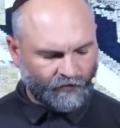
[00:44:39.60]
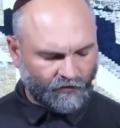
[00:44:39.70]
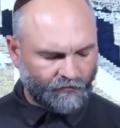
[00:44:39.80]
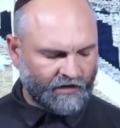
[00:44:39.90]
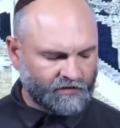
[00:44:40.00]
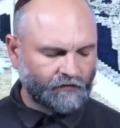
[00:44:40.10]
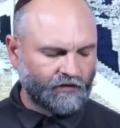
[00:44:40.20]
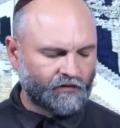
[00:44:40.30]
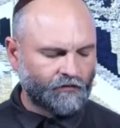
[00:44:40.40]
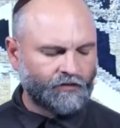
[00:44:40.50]
basically
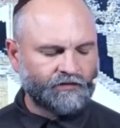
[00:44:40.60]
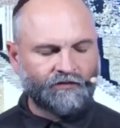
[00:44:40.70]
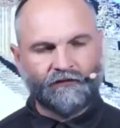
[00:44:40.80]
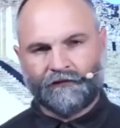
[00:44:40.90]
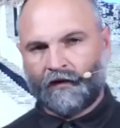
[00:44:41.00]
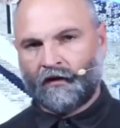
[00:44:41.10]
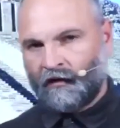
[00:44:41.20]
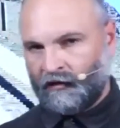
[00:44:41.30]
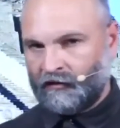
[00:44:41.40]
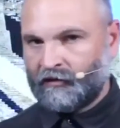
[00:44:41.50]
going to
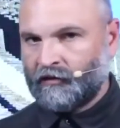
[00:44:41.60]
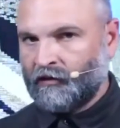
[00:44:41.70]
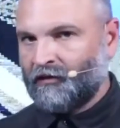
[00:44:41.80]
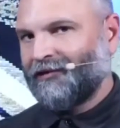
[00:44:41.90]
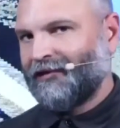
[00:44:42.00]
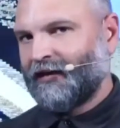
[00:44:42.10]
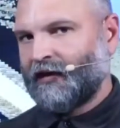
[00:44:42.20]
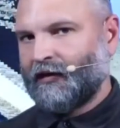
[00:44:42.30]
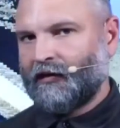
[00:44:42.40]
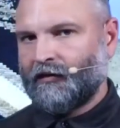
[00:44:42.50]
find that